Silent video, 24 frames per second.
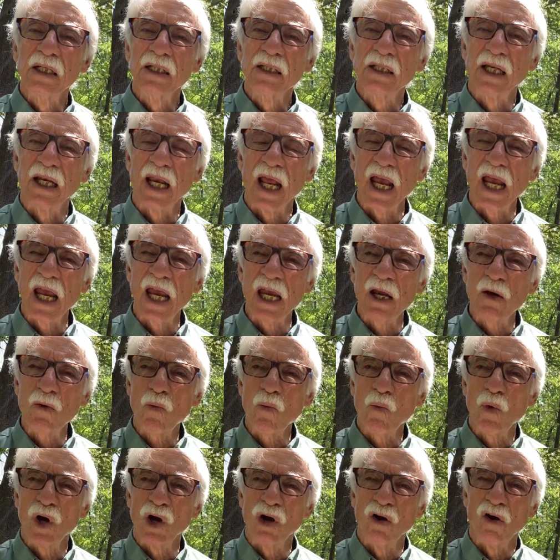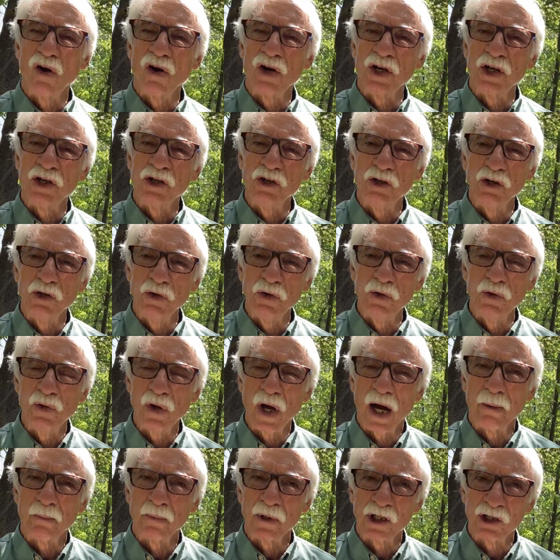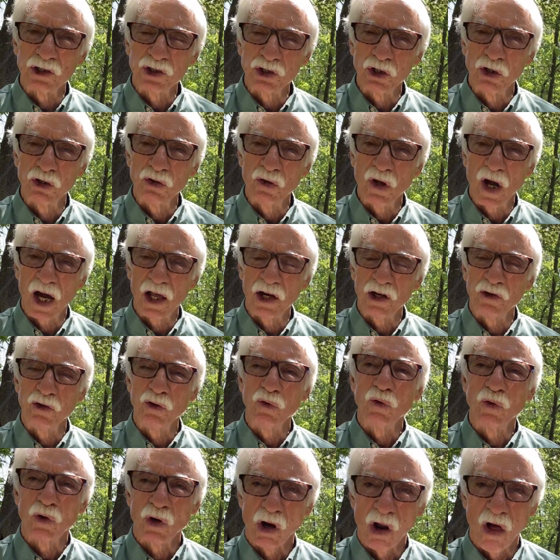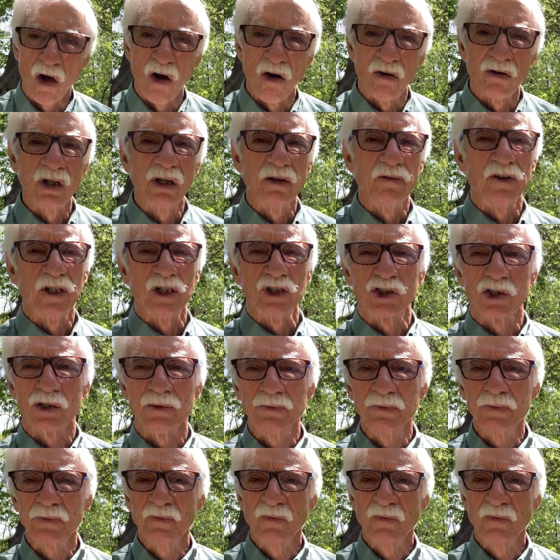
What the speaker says: Today I'm going to show you how to do long division